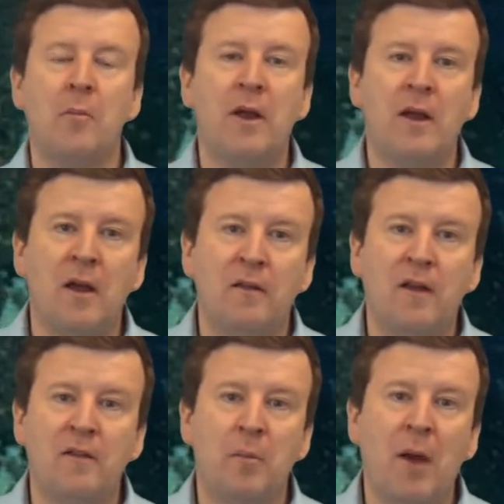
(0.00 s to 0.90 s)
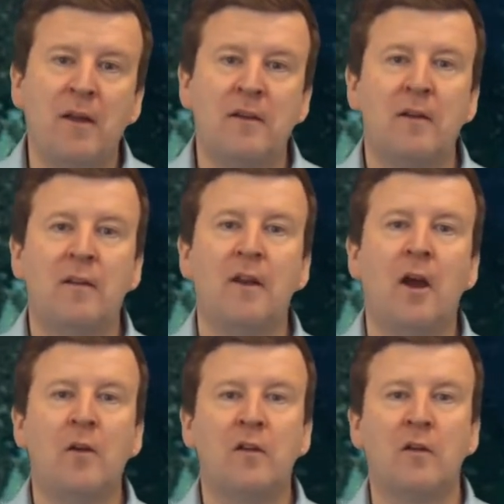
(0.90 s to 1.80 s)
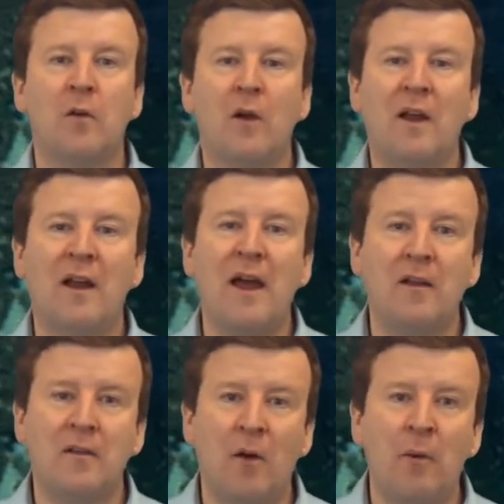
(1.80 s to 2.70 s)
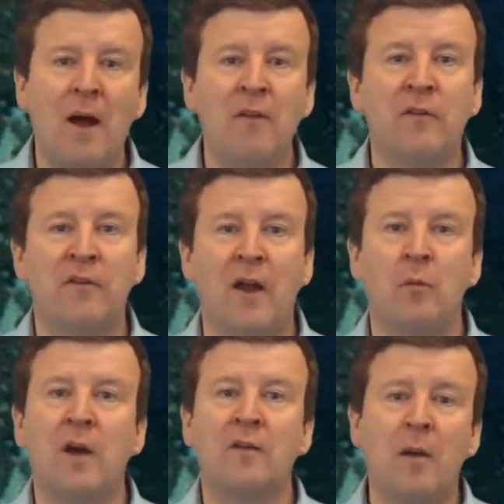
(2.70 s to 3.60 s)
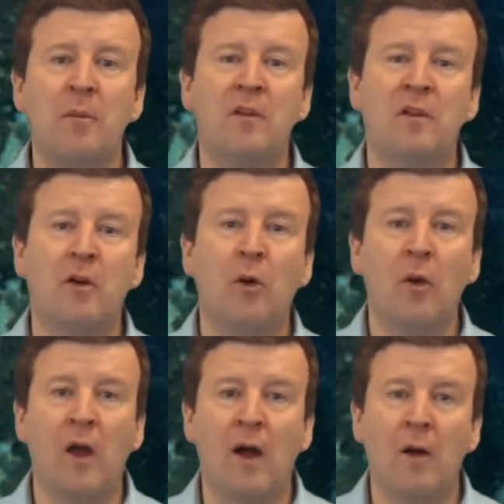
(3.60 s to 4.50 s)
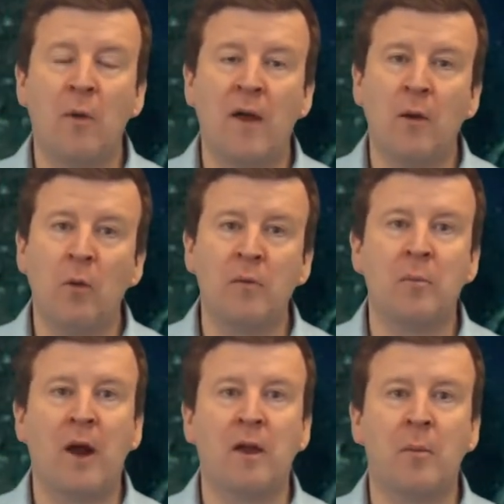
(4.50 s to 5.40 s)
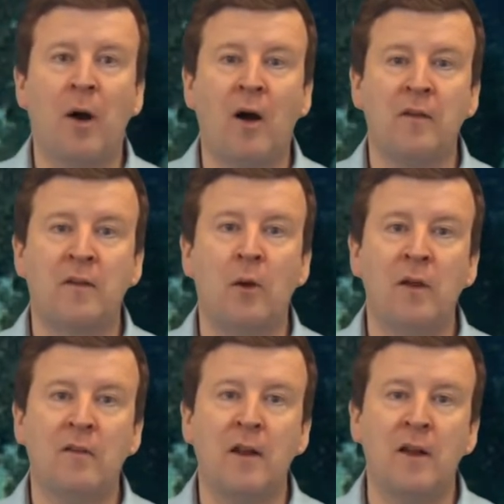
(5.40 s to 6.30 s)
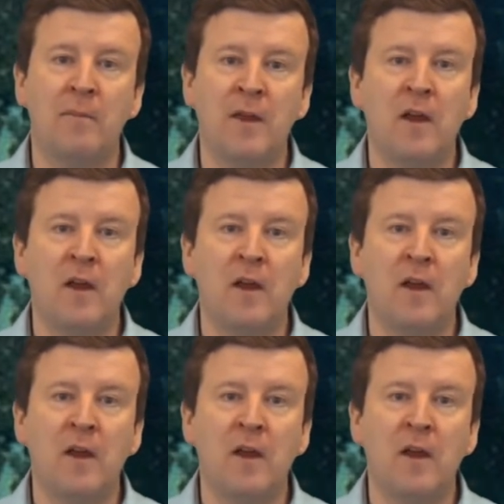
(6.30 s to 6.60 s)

be dissipated into the oceans or collect around the vent where temperatures are cooler and where they wouldn't break apart so easily.